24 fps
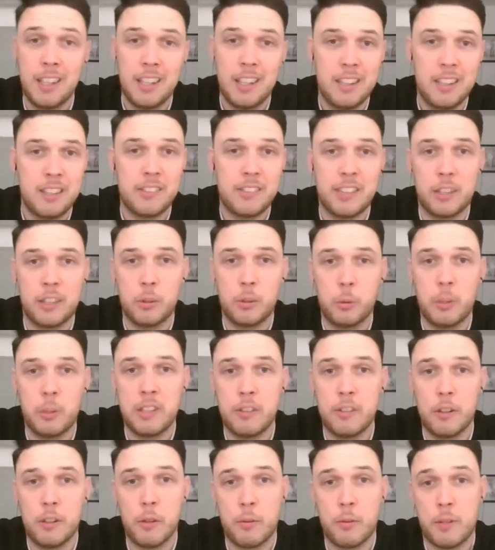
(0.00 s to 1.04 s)
They said,
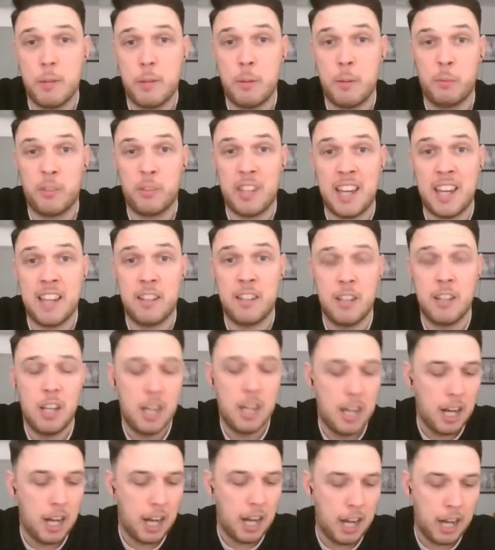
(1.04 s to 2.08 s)
"Always look 3 months ahead."
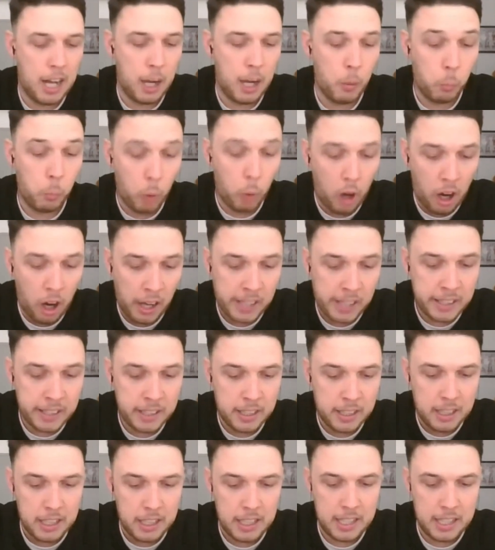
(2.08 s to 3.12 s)

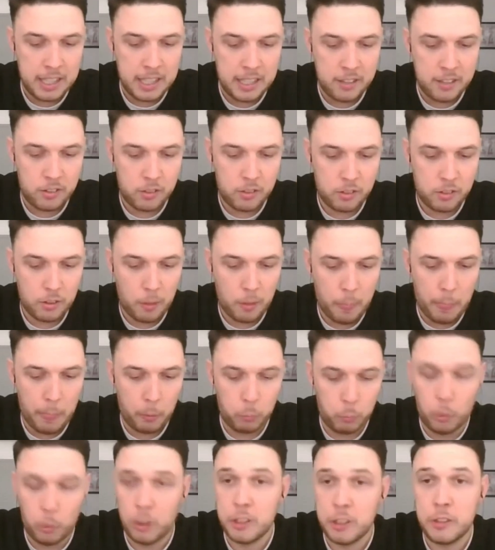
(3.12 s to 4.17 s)
Why is
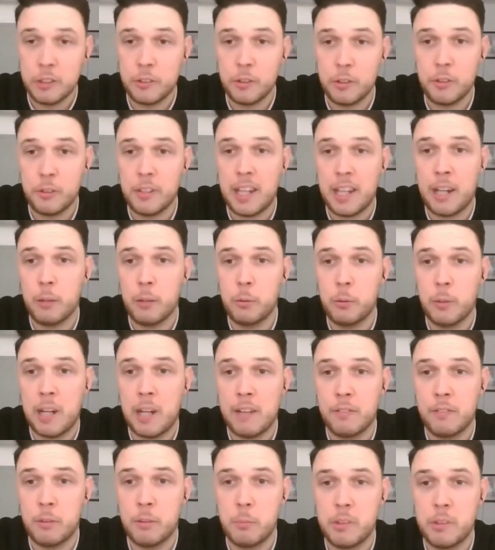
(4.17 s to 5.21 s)
what you do now will
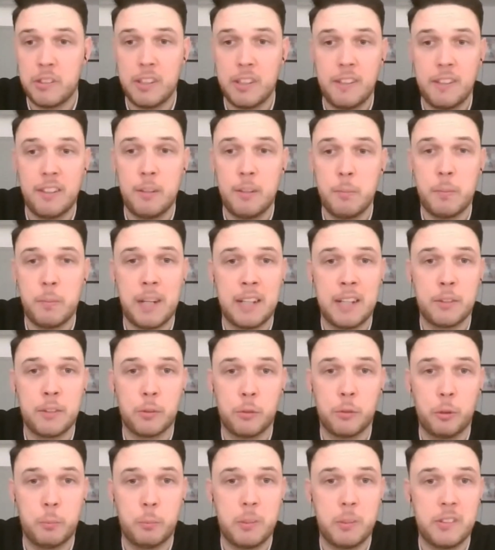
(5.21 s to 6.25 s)
have a material
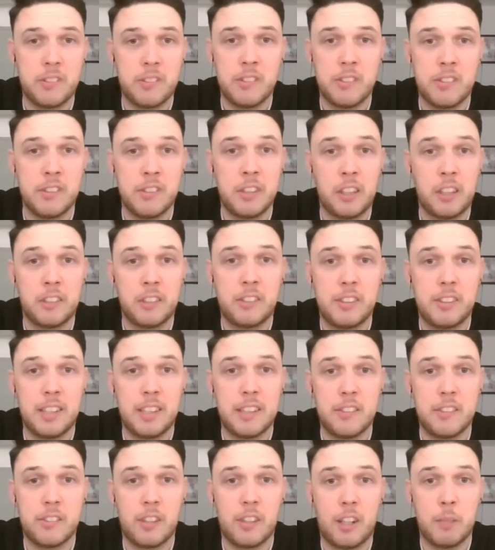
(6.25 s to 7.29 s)
impact on your business in 90
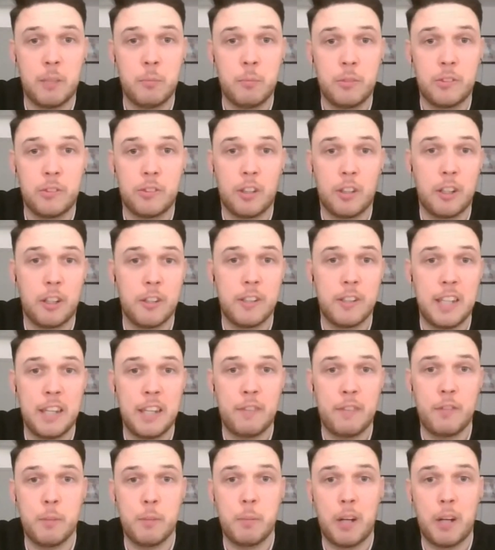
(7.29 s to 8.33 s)
days time. So
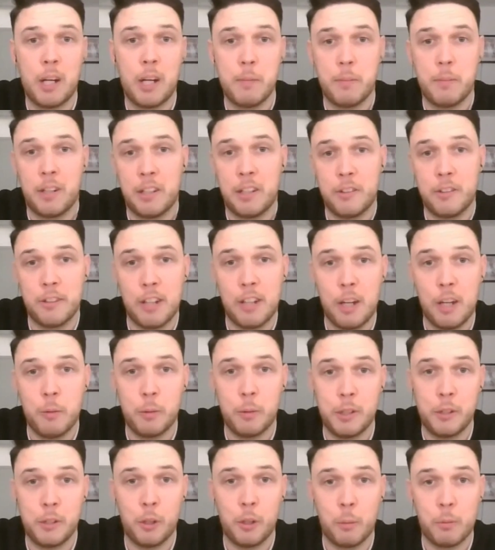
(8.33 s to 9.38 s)
if your pipeline's low
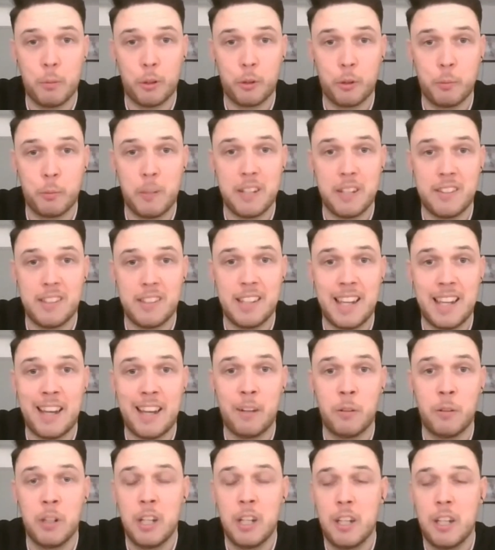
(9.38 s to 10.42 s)
or you're not prospecting
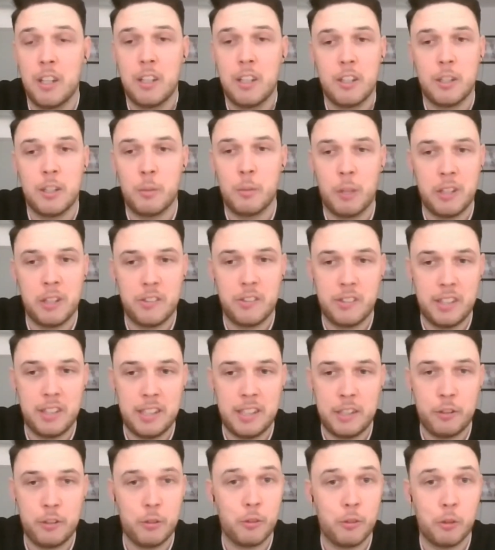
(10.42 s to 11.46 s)
now, you won't see
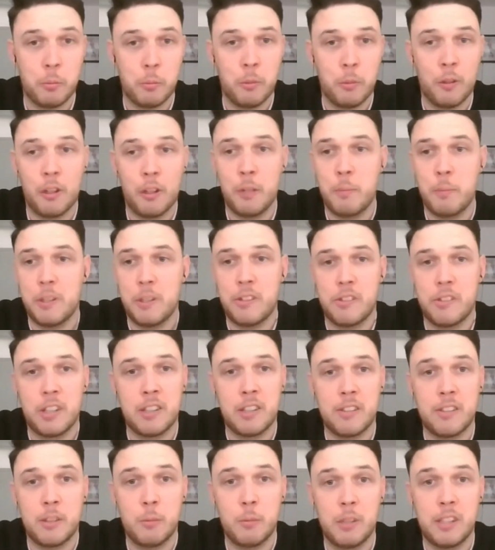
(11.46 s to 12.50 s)
an issue tomorrow, but you
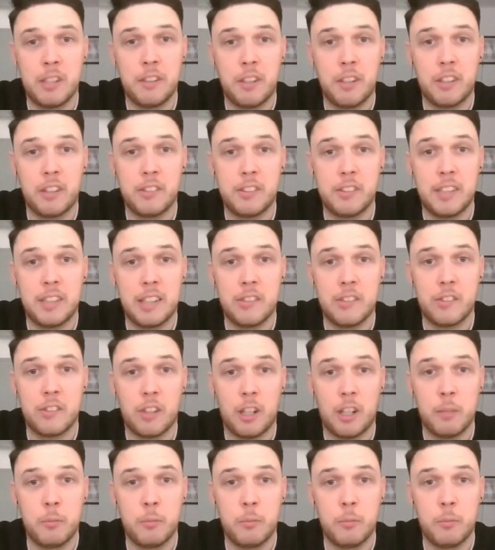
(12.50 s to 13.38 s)
certainly will in 90 days time.